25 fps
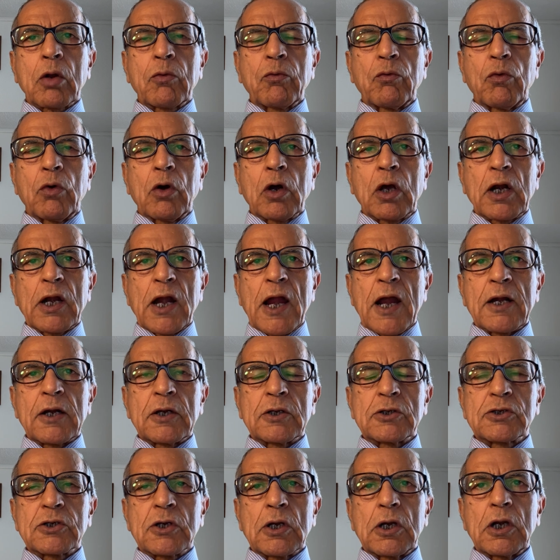were
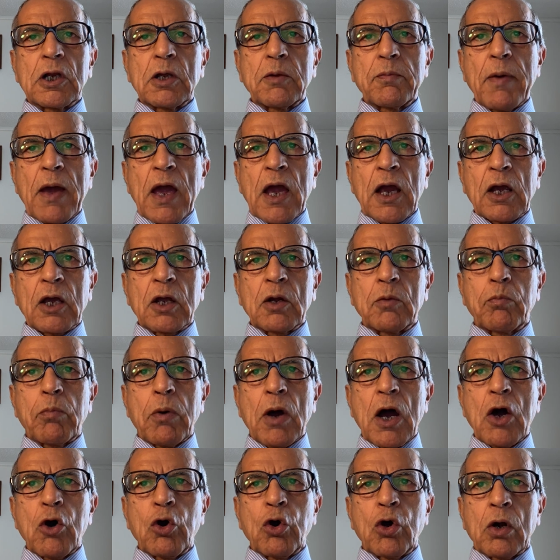clandestinely back in
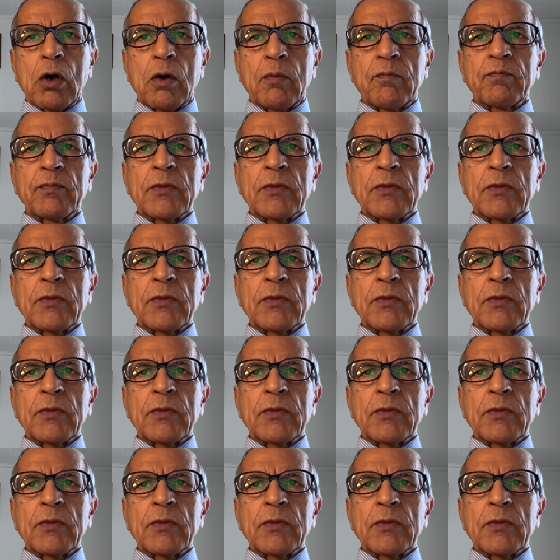power.